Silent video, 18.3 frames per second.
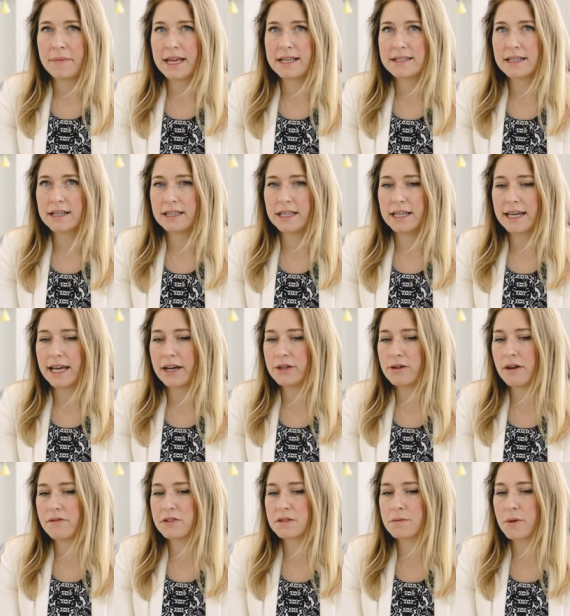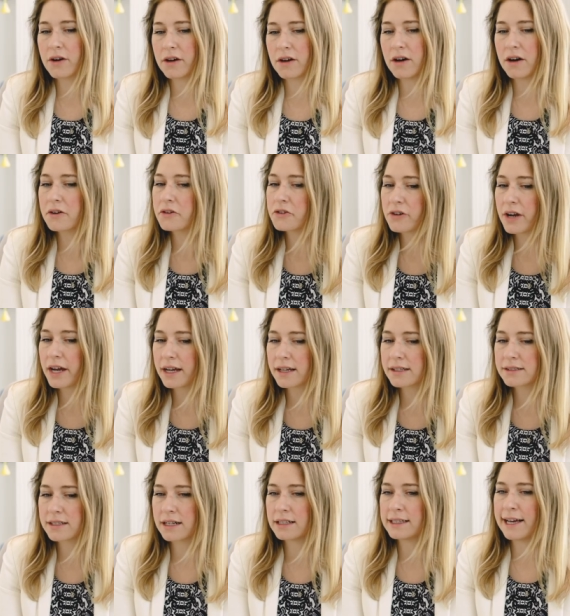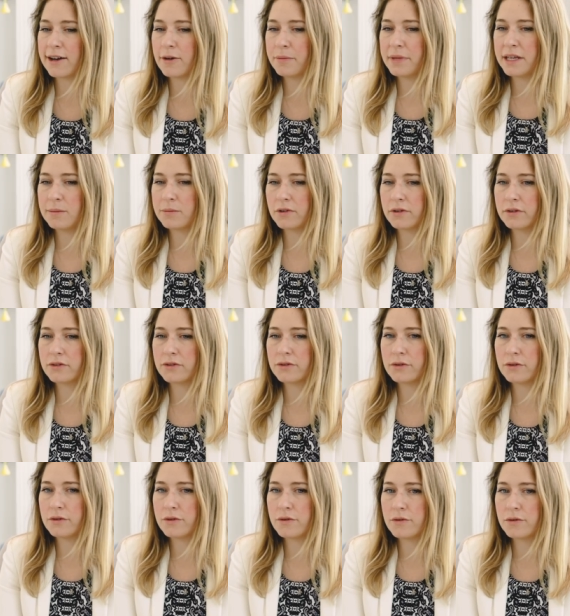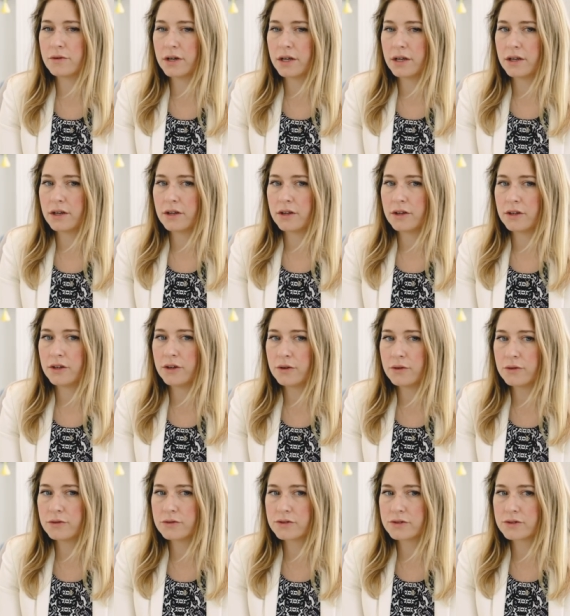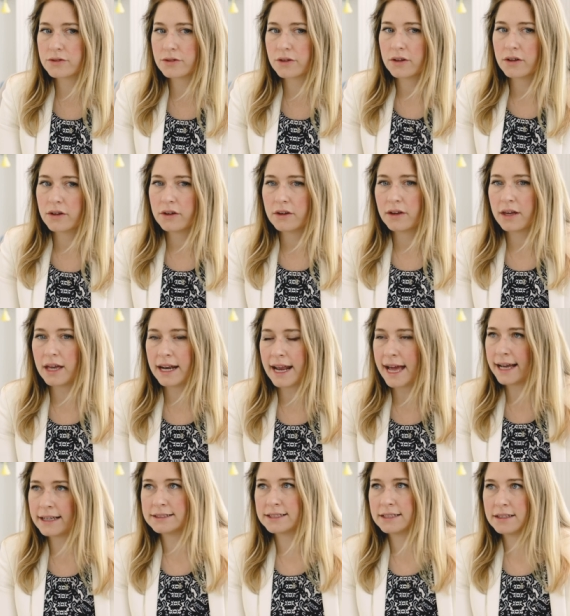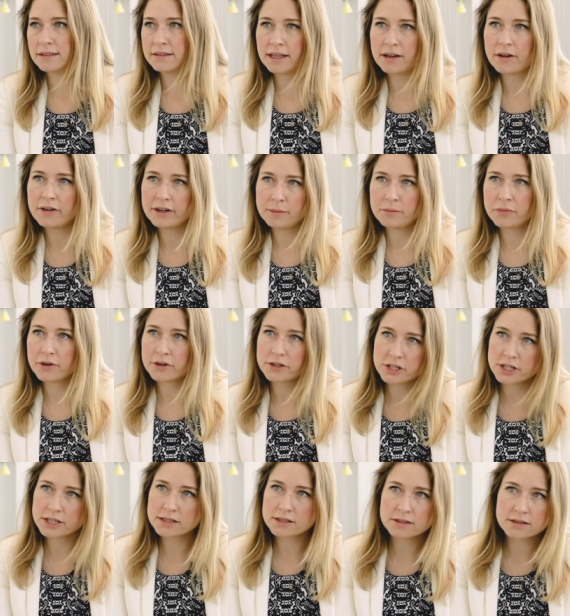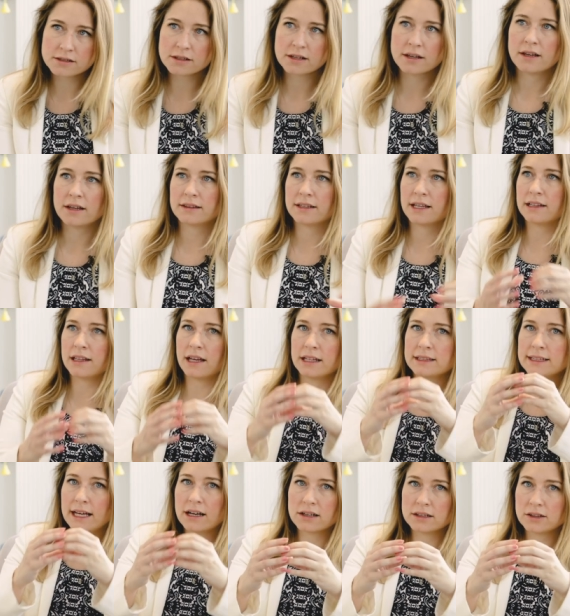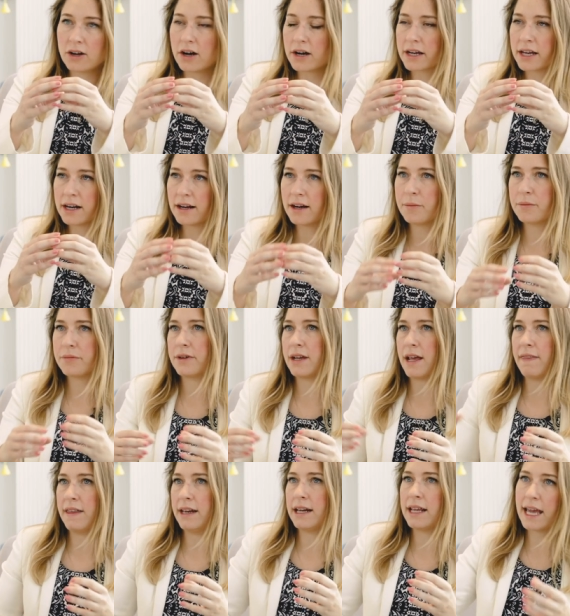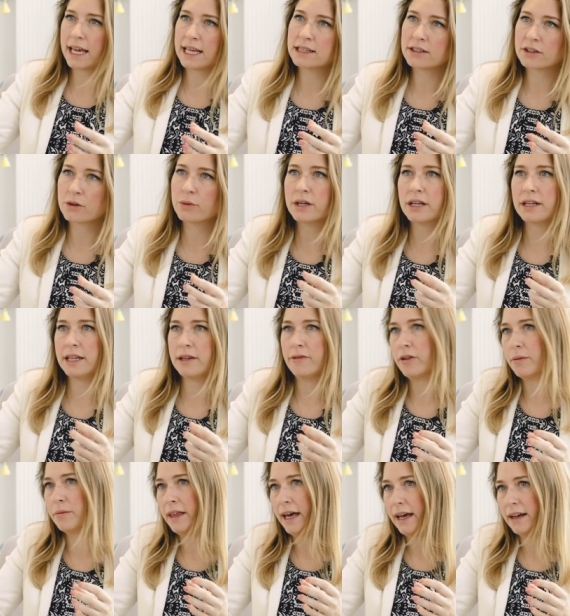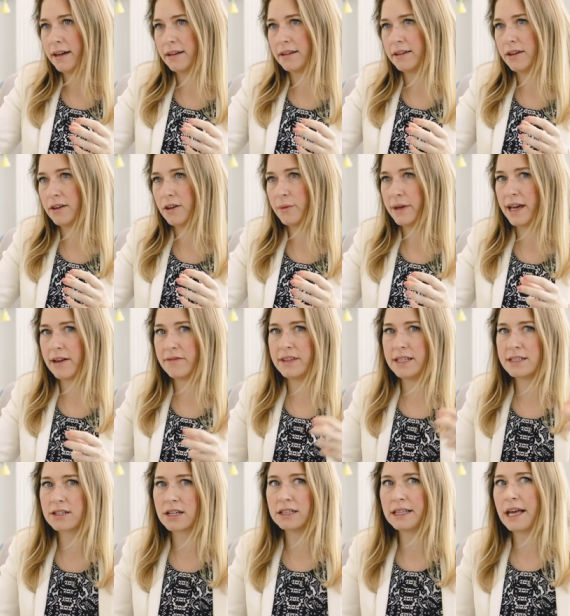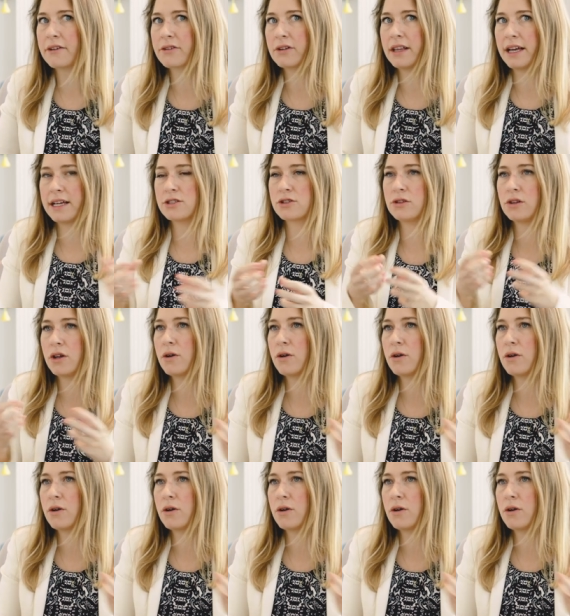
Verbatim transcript: Basically, now you have smart contracts that allow people to use an asset that they already purchased, they allow, lock it up, and then gain liquidity from that. You know, we have these collateralized